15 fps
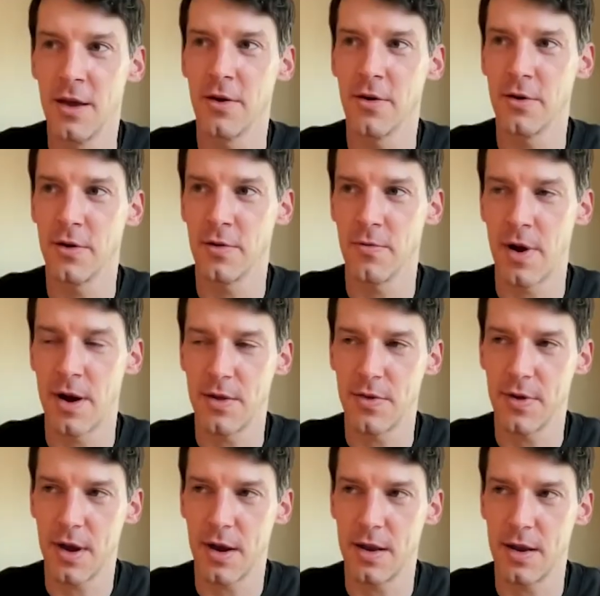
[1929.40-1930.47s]
you're, you're right at the
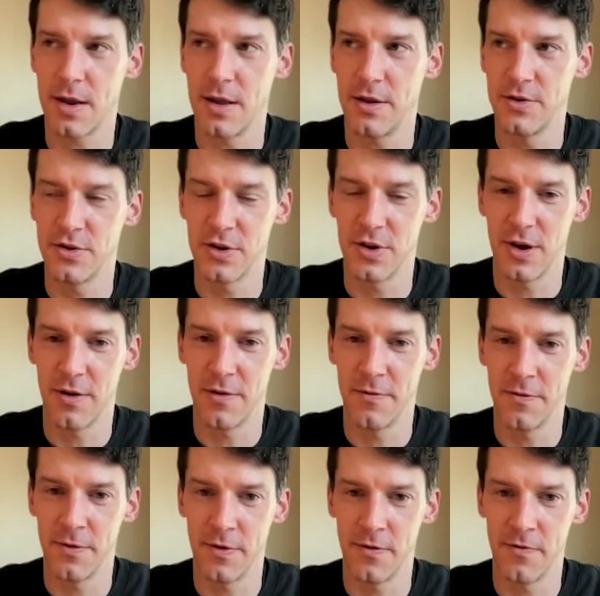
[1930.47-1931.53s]
cutting edge of,
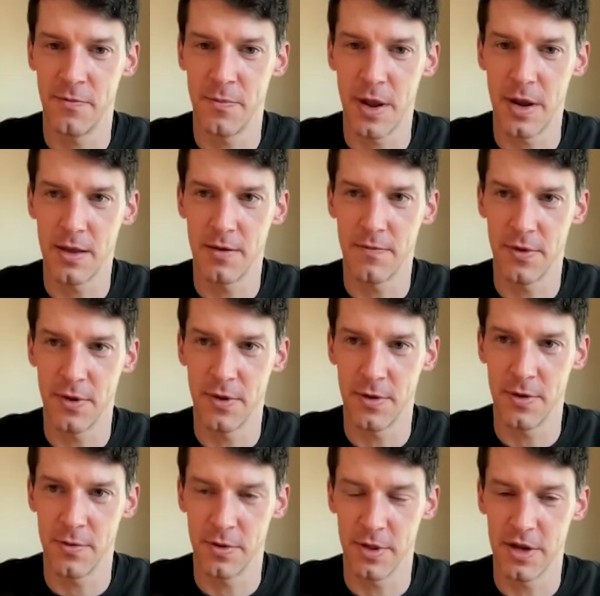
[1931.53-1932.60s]
of many of the
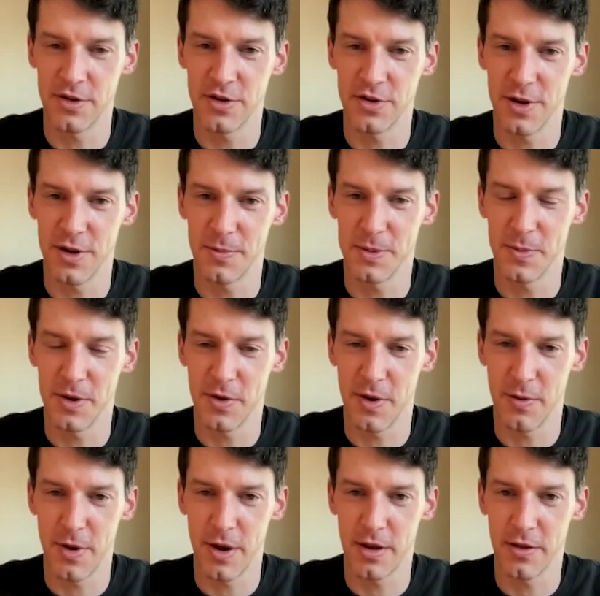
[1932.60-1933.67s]
relationships between
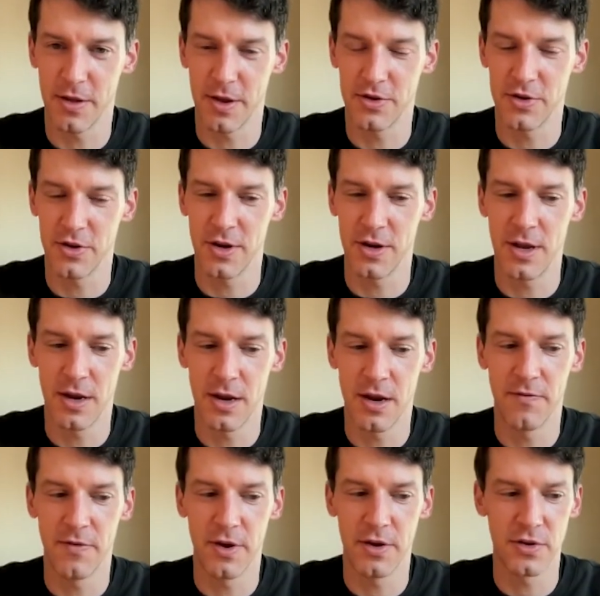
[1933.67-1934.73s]
regulation and
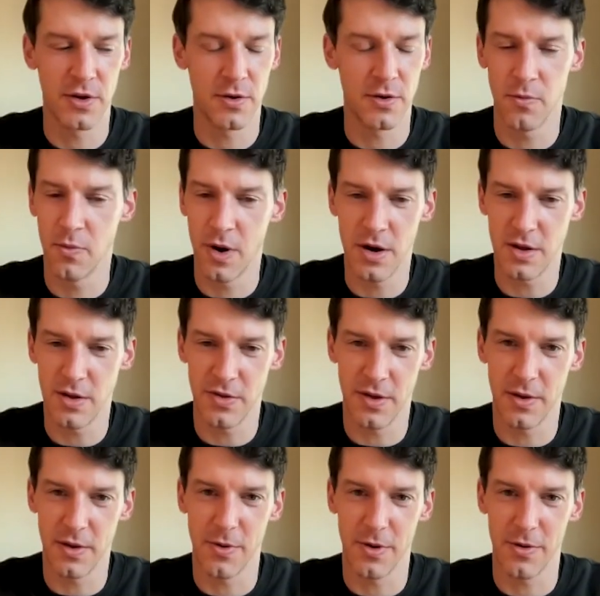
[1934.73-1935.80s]
innovation. Where do you
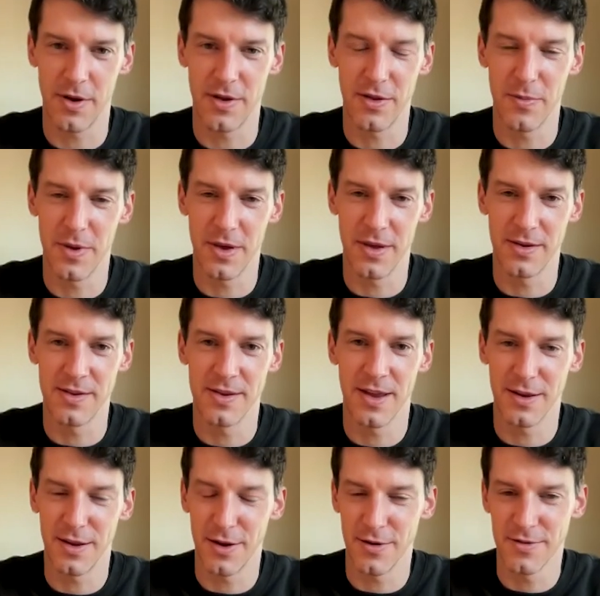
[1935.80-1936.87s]
think we're going to be in 10
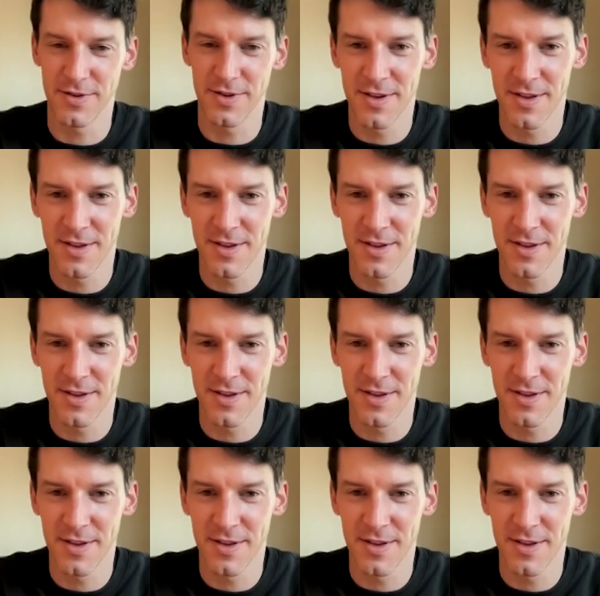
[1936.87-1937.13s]
years?